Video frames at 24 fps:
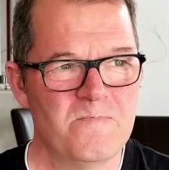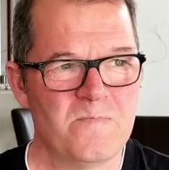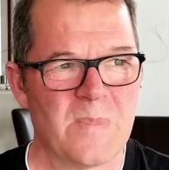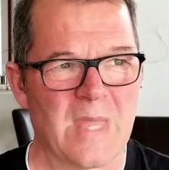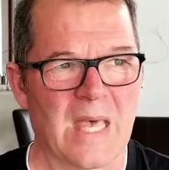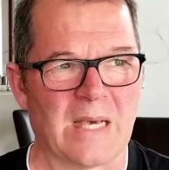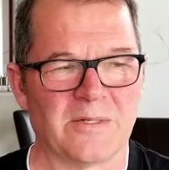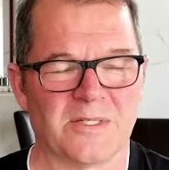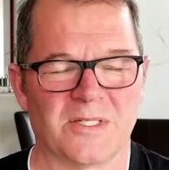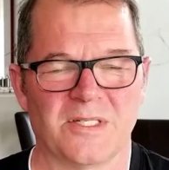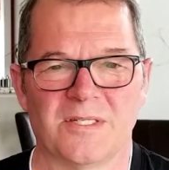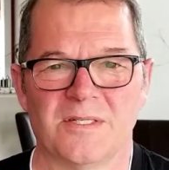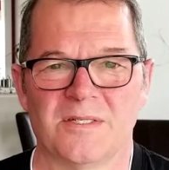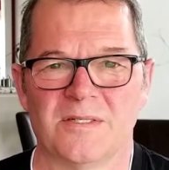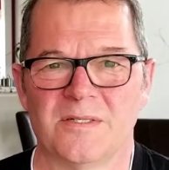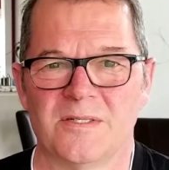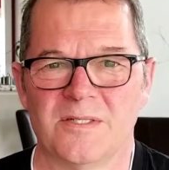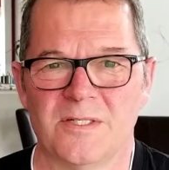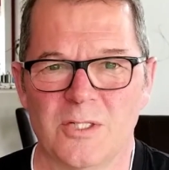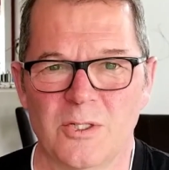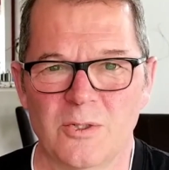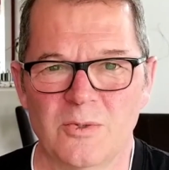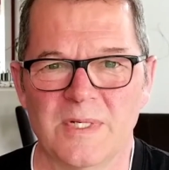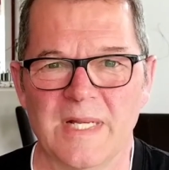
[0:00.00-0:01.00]
That's
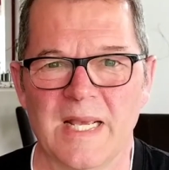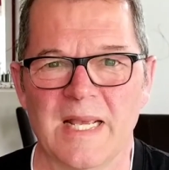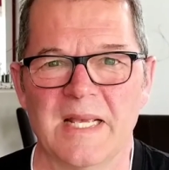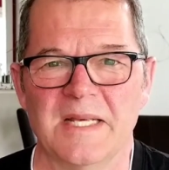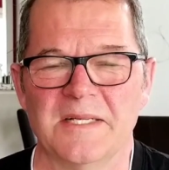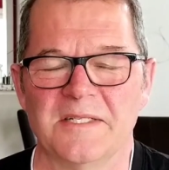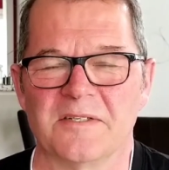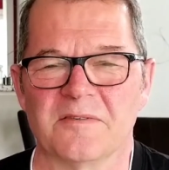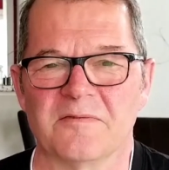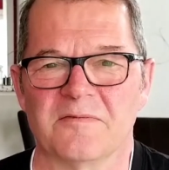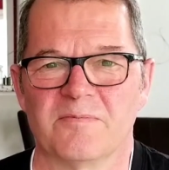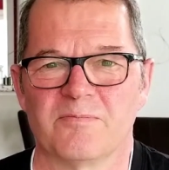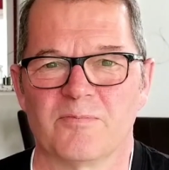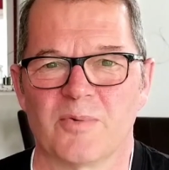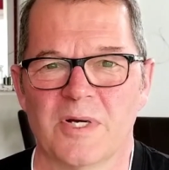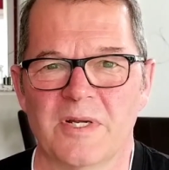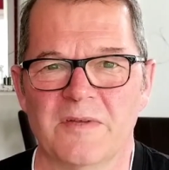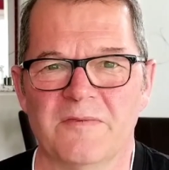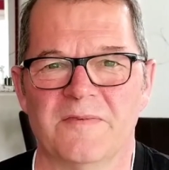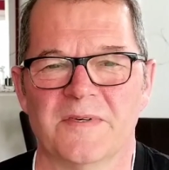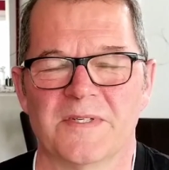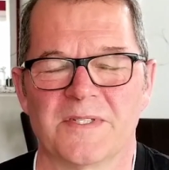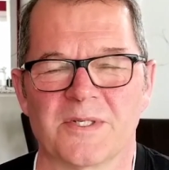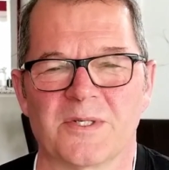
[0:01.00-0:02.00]
2 days of pretty
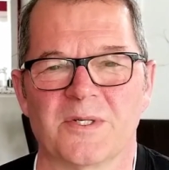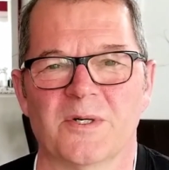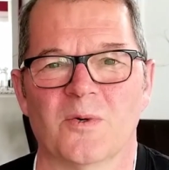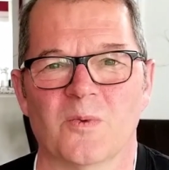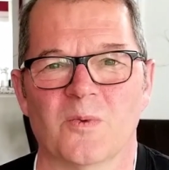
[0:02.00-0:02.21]
physical